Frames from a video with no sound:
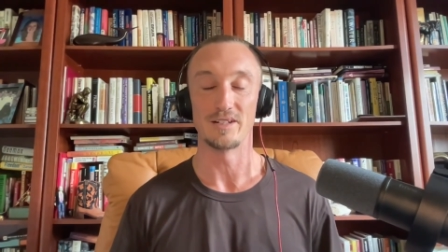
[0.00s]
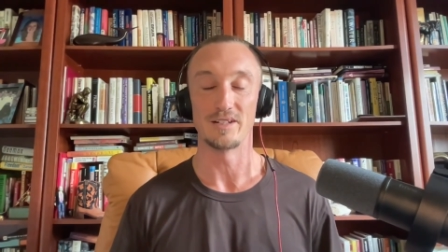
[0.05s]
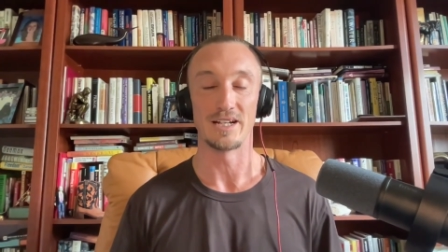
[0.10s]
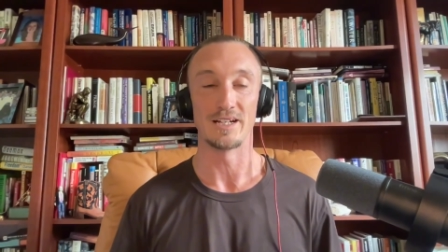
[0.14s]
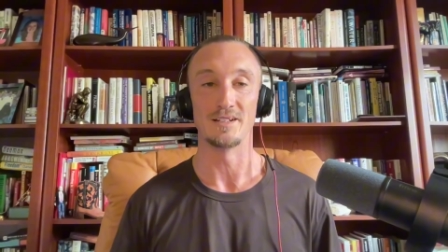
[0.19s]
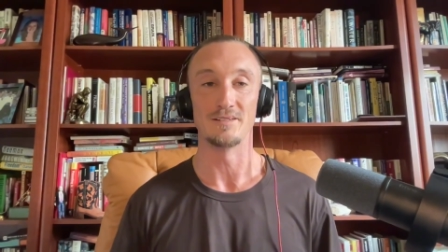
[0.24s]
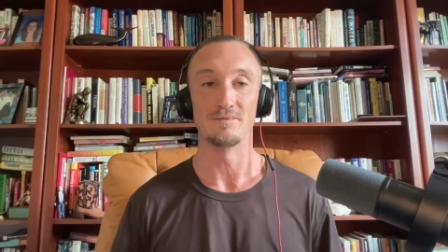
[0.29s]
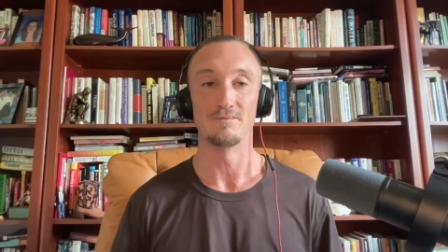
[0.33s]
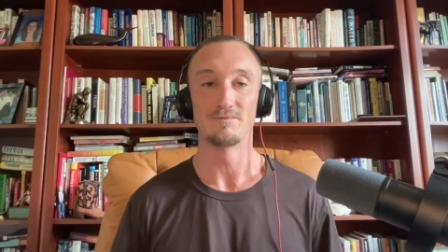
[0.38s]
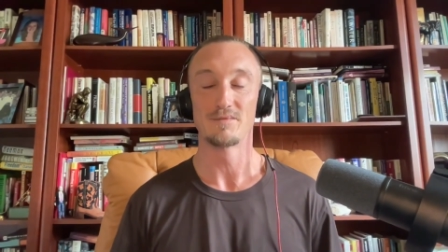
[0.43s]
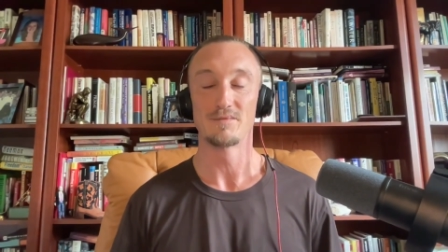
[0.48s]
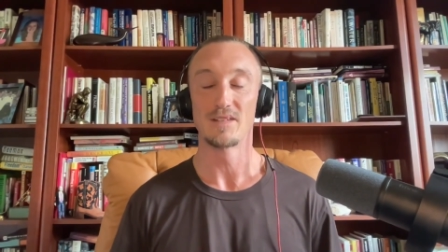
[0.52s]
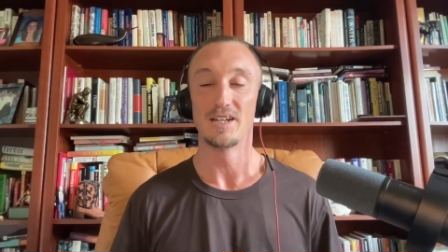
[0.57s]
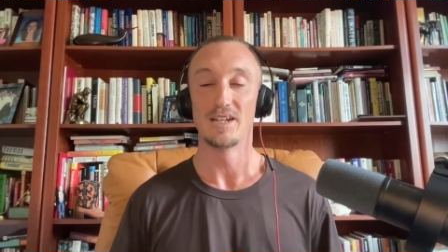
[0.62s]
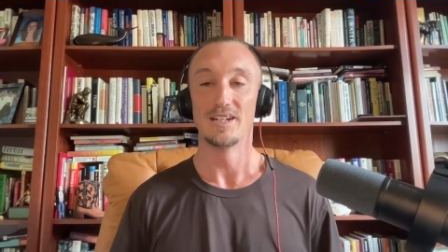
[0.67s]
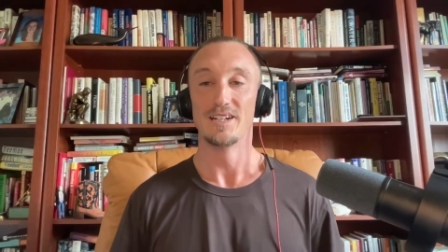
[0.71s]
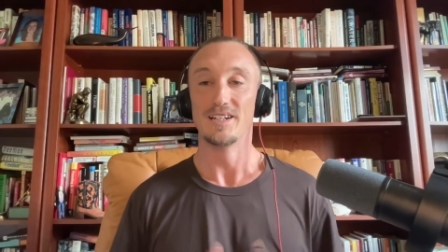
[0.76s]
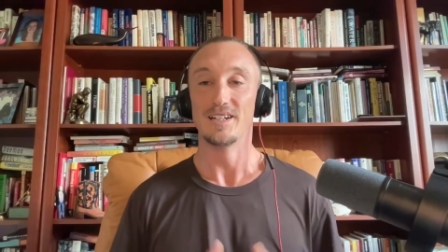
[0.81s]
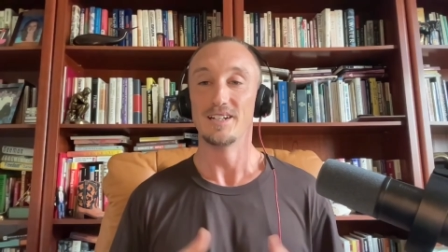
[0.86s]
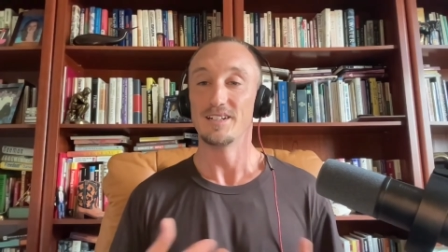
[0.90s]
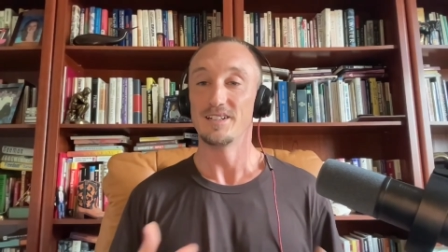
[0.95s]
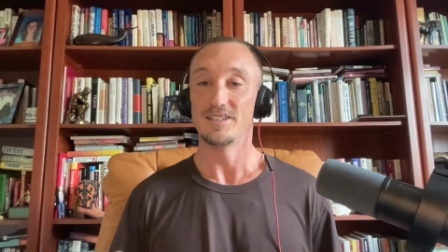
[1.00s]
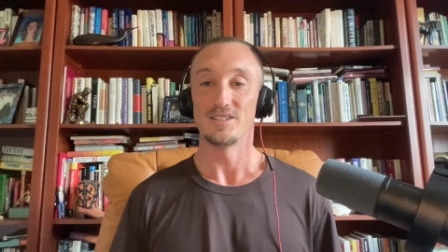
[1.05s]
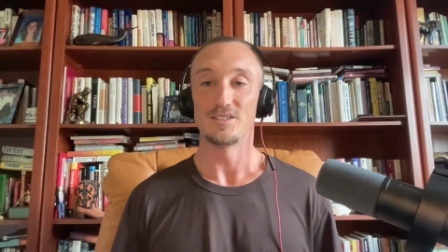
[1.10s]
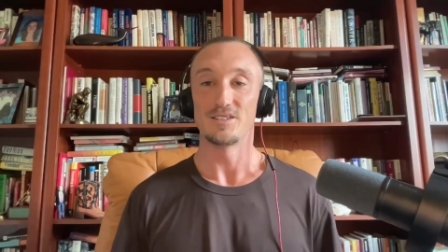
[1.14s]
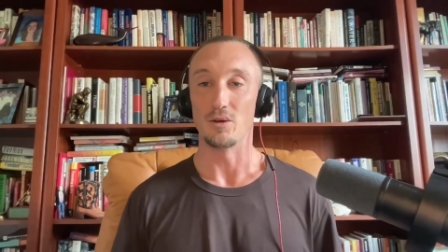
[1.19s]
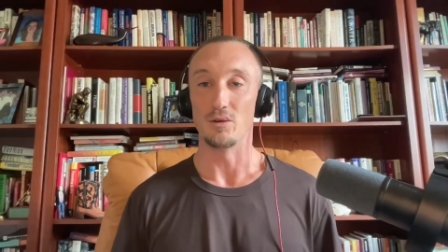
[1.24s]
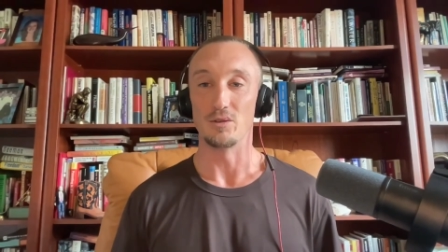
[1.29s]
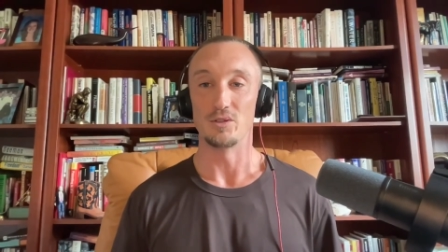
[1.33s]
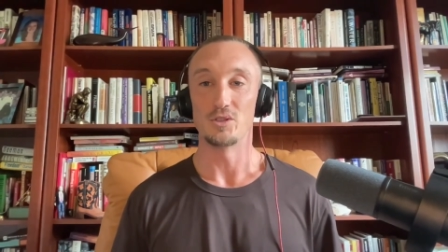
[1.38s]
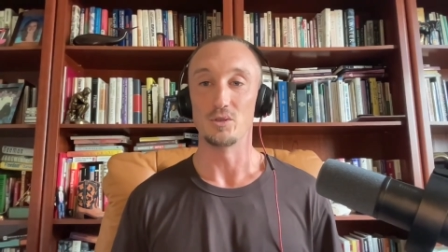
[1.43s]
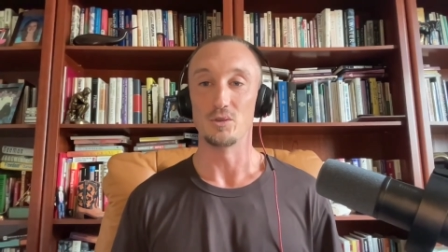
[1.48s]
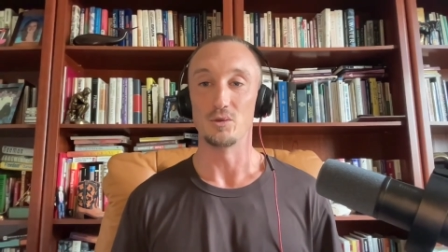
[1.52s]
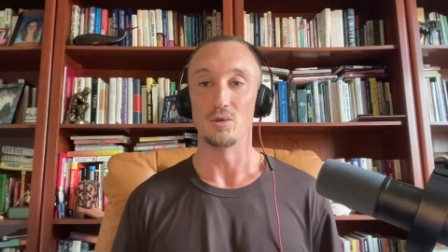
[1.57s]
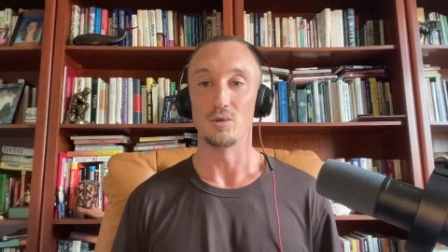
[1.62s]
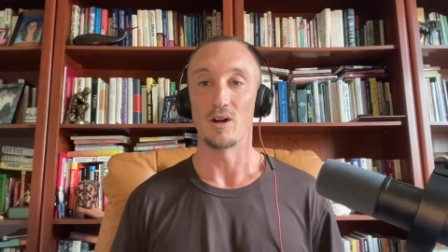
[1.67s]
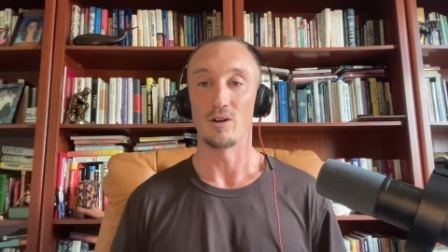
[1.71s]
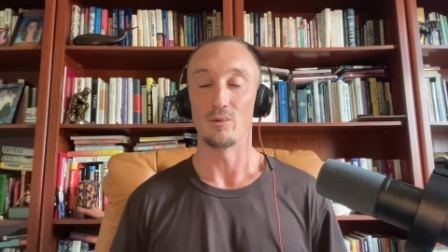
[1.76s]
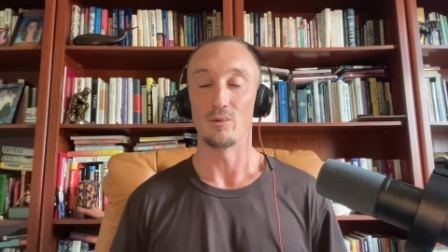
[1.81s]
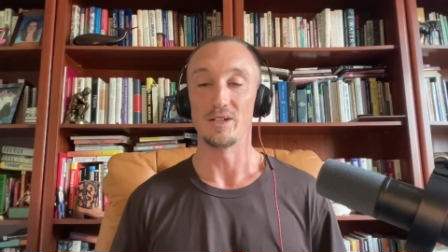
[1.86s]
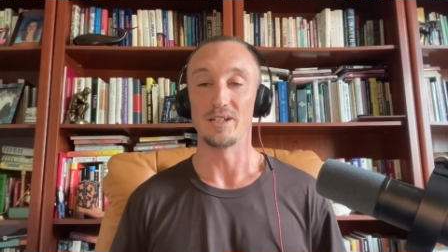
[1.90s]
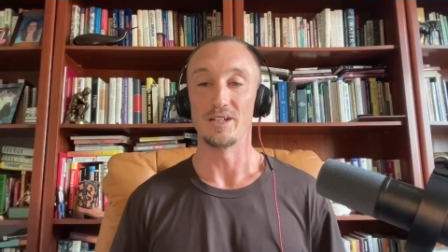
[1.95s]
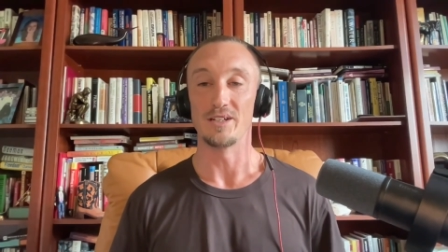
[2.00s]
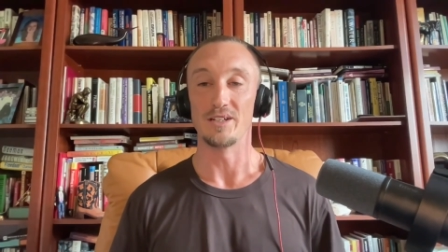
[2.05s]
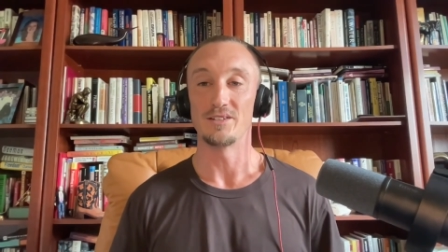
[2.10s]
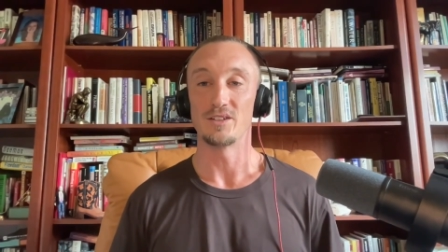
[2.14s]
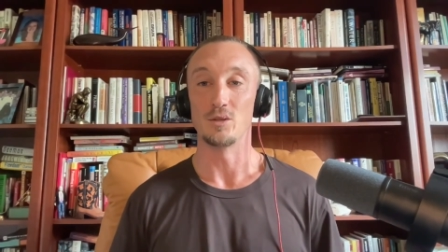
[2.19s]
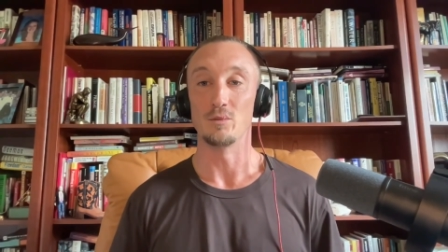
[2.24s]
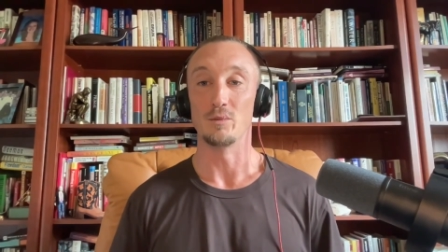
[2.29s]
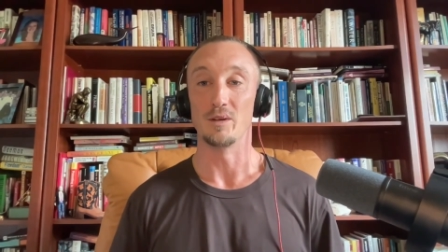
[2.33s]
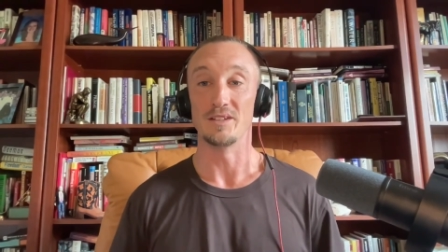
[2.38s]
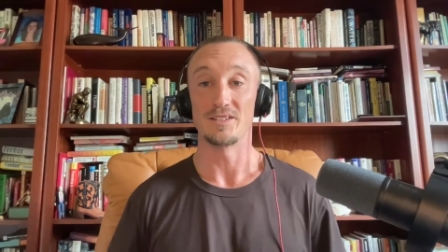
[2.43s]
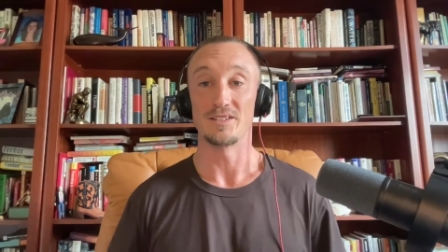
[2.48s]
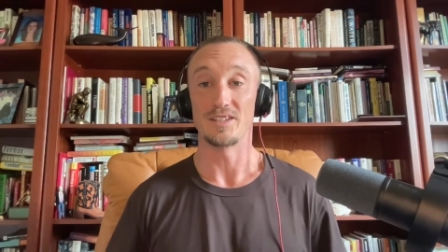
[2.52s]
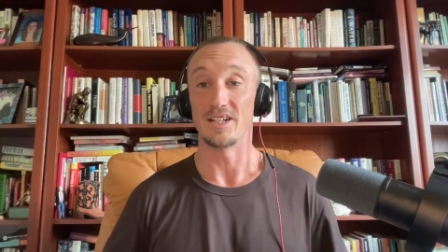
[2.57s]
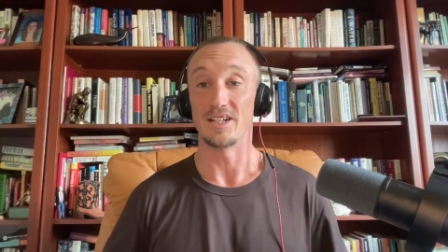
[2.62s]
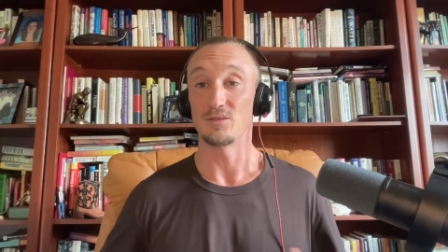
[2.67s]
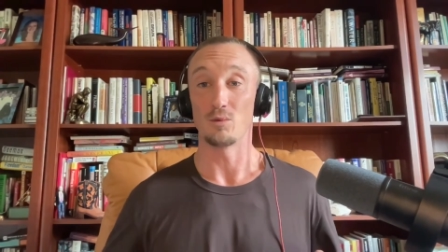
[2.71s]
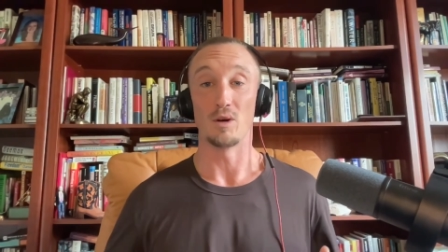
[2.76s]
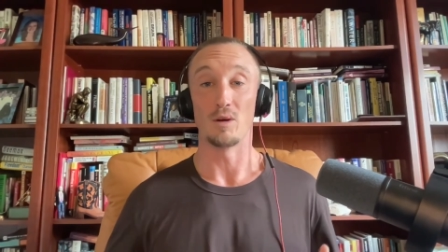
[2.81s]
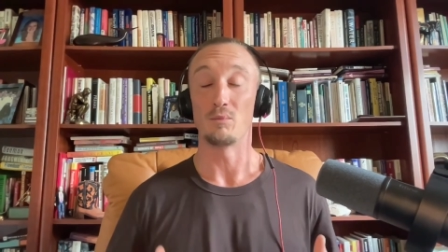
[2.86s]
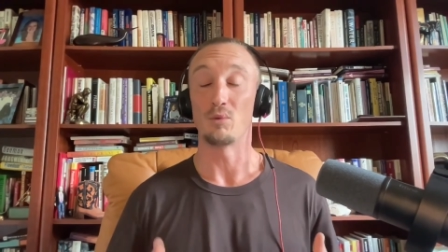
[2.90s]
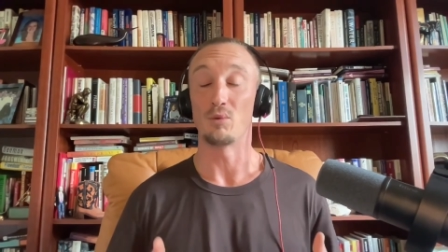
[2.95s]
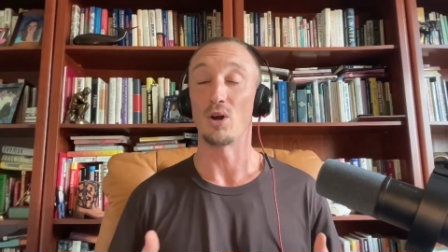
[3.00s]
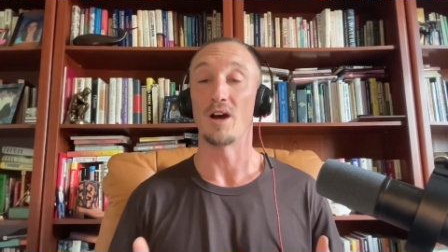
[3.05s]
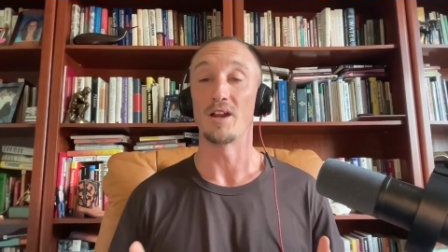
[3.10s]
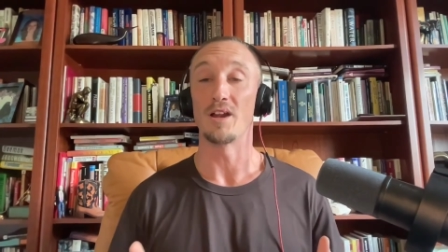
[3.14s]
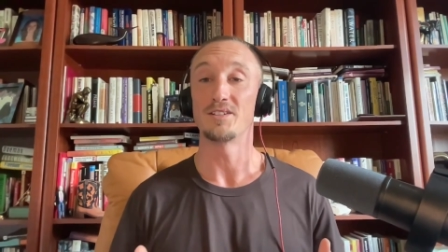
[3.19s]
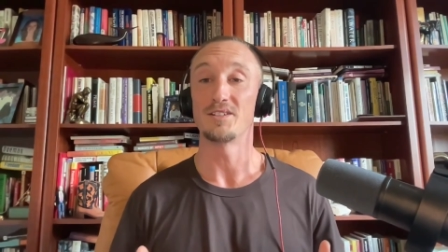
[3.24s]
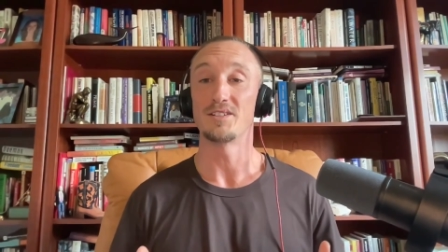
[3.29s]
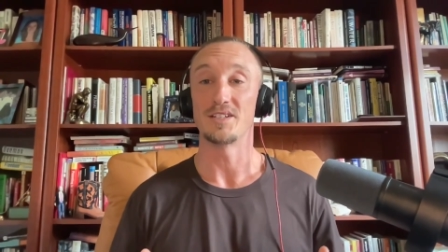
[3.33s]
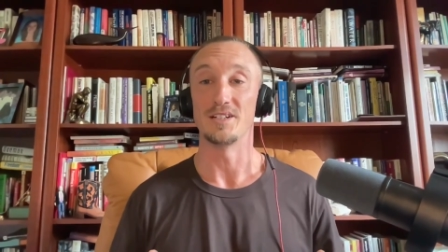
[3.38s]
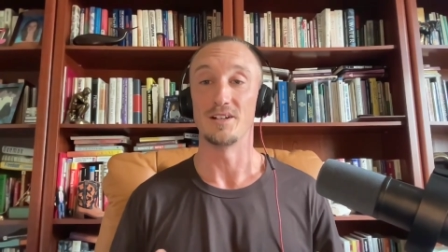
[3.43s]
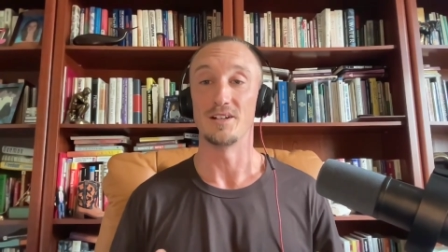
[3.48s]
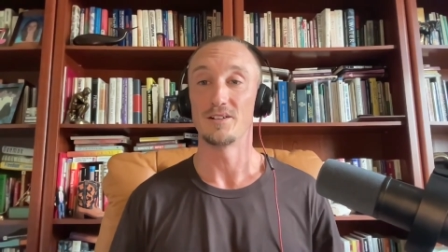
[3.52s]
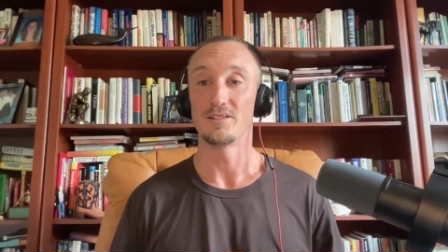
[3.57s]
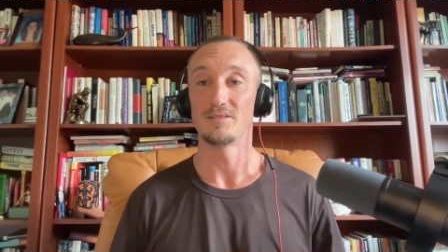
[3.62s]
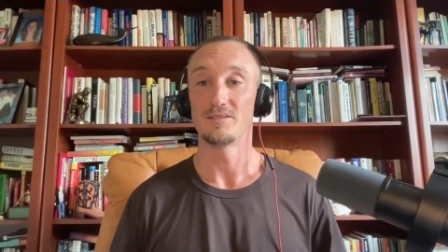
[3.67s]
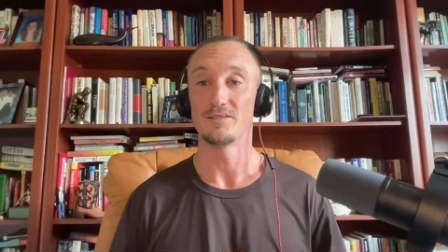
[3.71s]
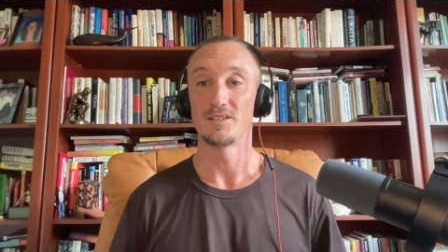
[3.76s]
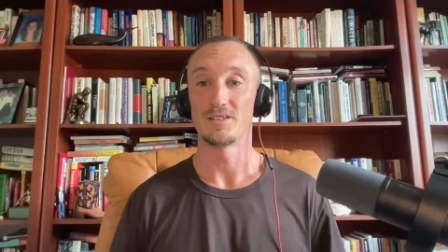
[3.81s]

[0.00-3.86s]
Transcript: And so too are we as humans. That's what brought us here.